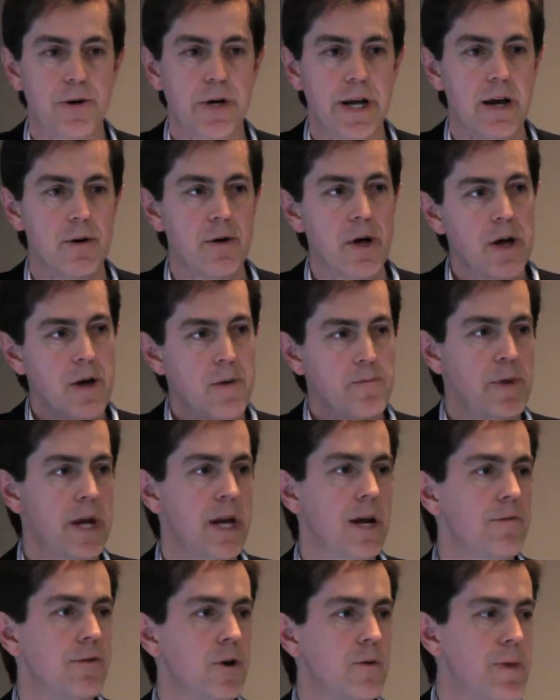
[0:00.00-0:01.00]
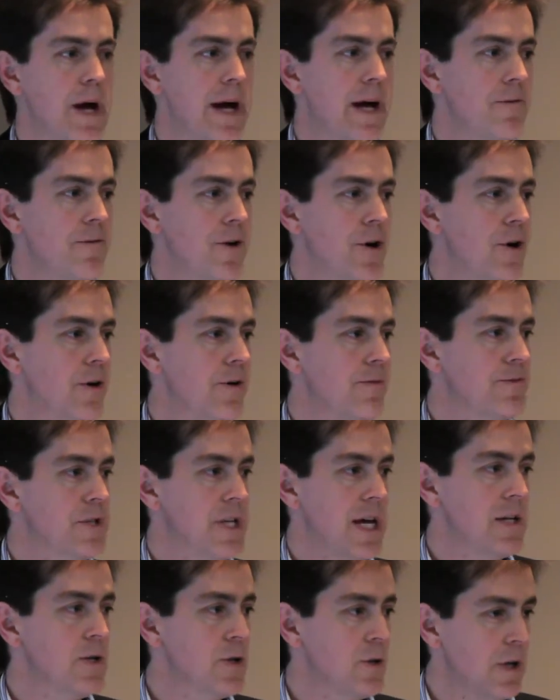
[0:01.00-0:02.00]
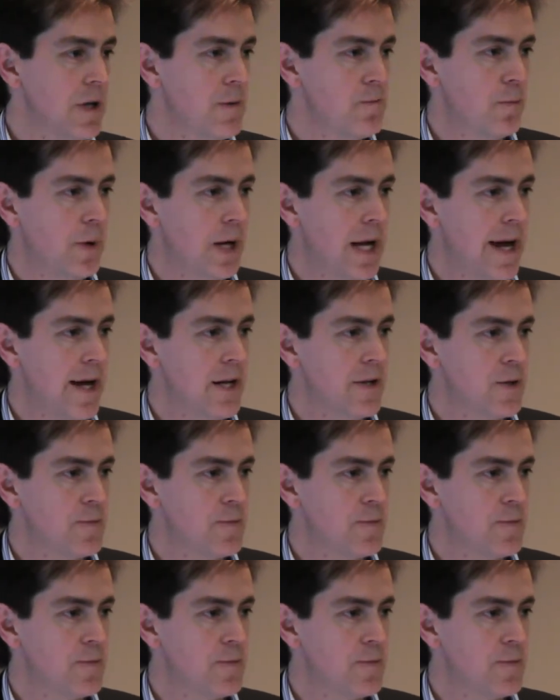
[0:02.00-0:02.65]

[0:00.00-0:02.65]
Now, many of you may have heard of dental implants,